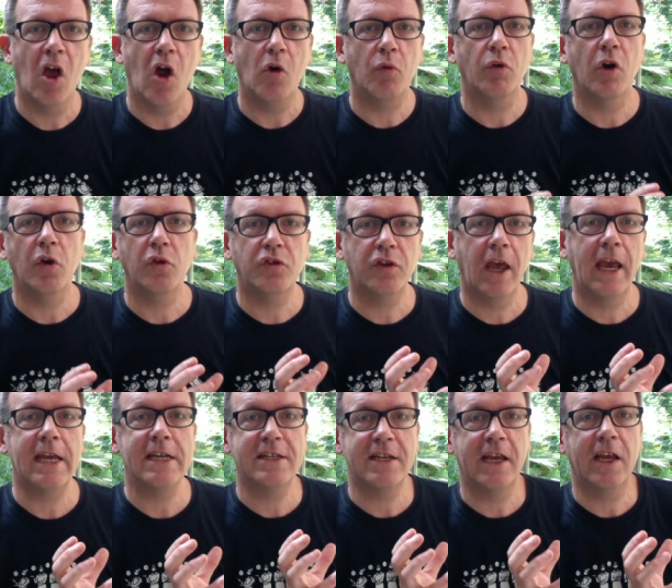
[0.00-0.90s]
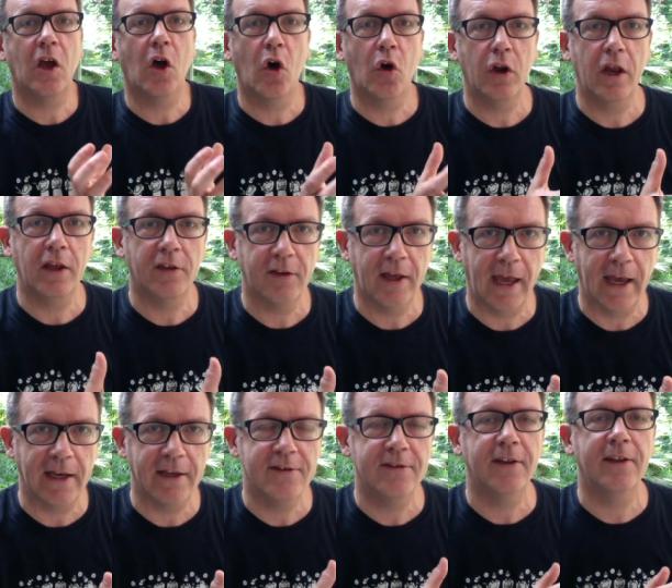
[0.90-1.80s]
rotating on its
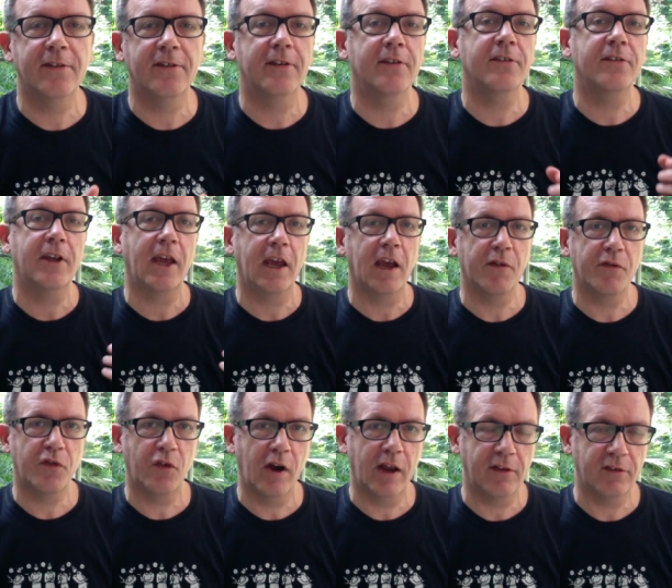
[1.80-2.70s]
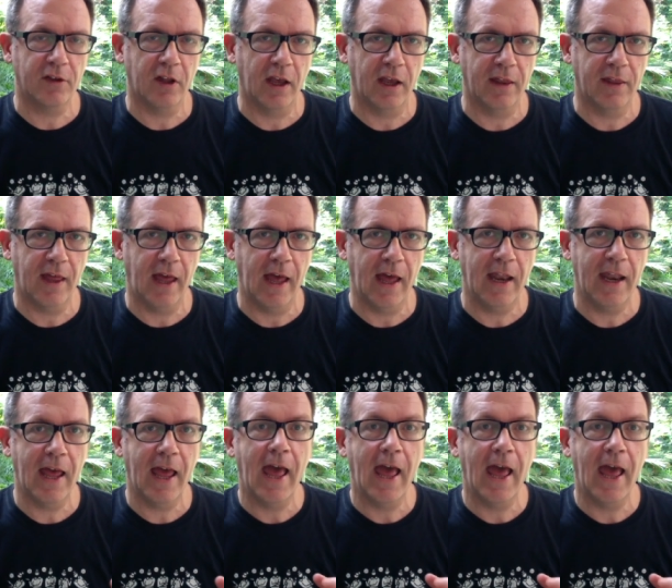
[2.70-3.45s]
axis and saying a phrase like that